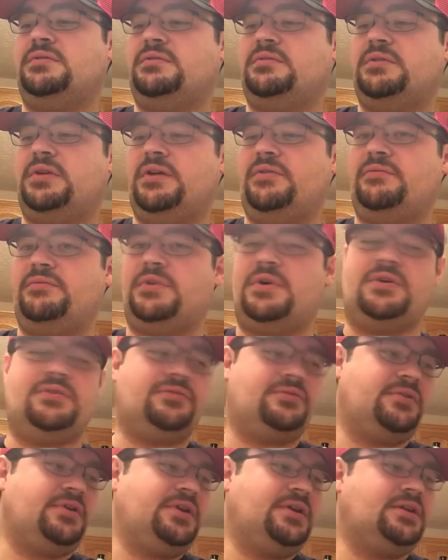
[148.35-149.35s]
Have all
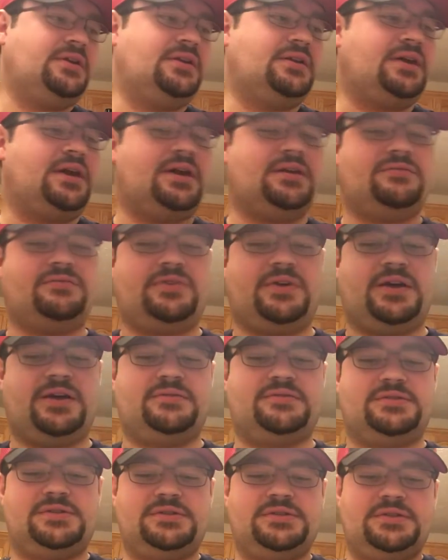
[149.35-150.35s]
three in a 9.5
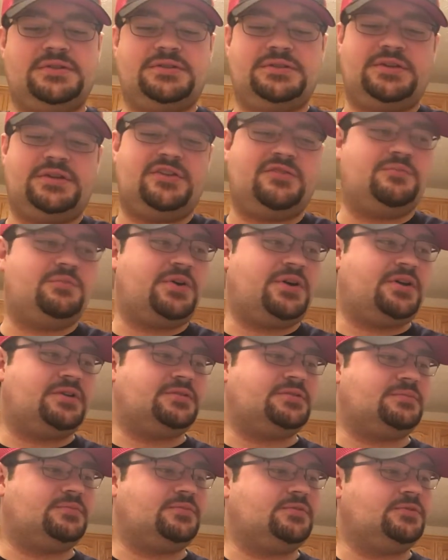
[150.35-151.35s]
CGC if
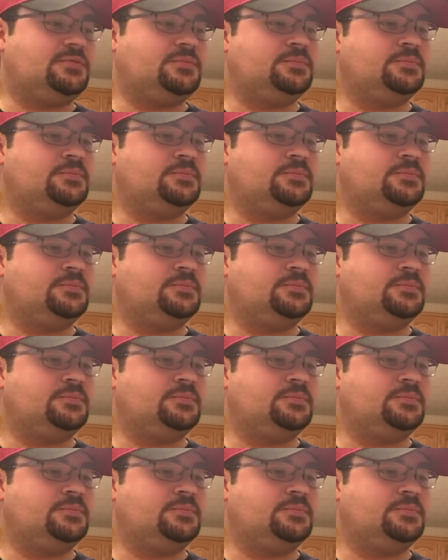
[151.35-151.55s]
possible.